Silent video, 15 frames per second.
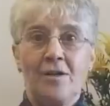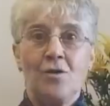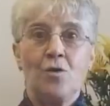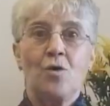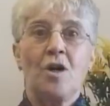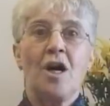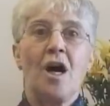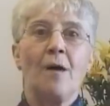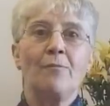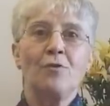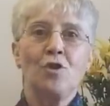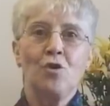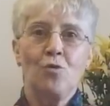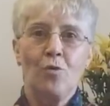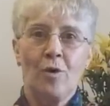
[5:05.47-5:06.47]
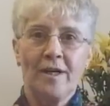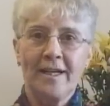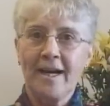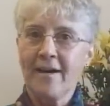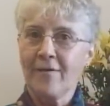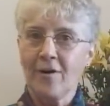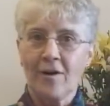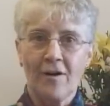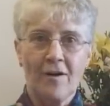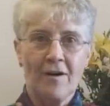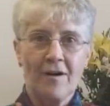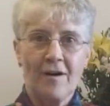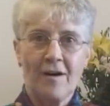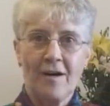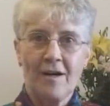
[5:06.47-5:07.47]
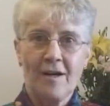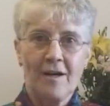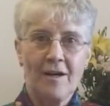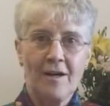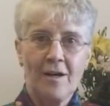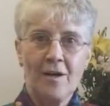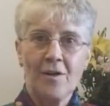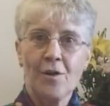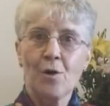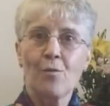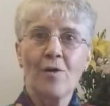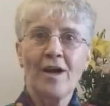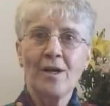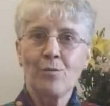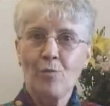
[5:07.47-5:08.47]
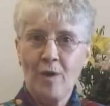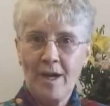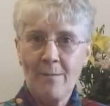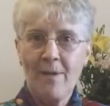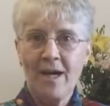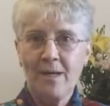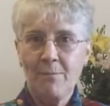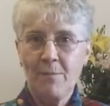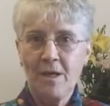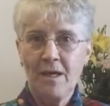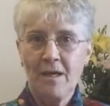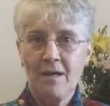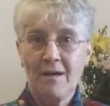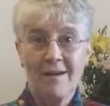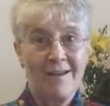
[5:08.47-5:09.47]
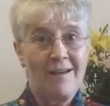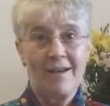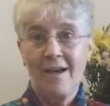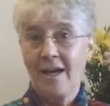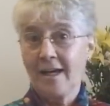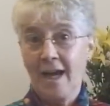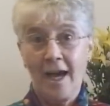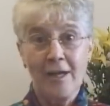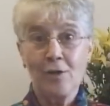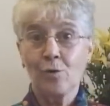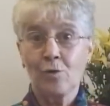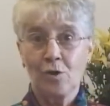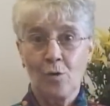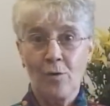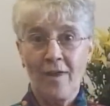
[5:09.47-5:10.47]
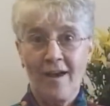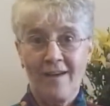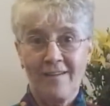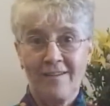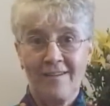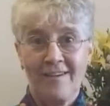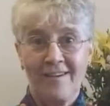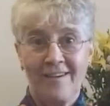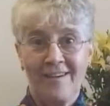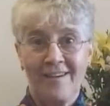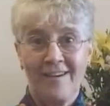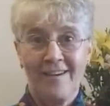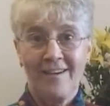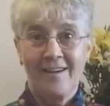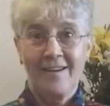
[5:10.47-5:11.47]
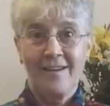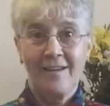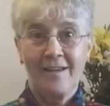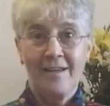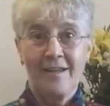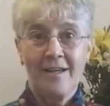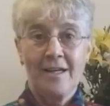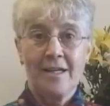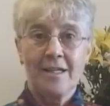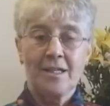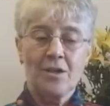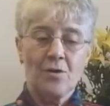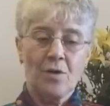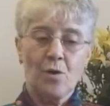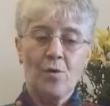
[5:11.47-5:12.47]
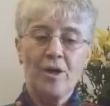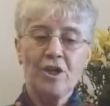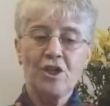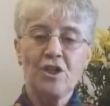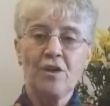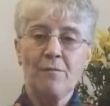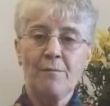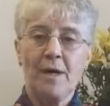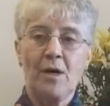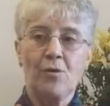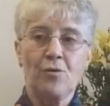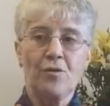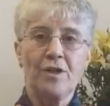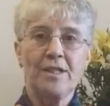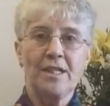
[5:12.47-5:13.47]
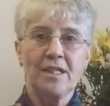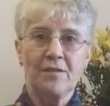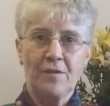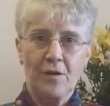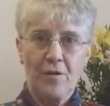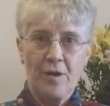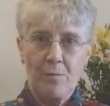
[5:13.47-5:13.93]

to come to whatever the right way might be, and I don't know that. So the question of boundaries is very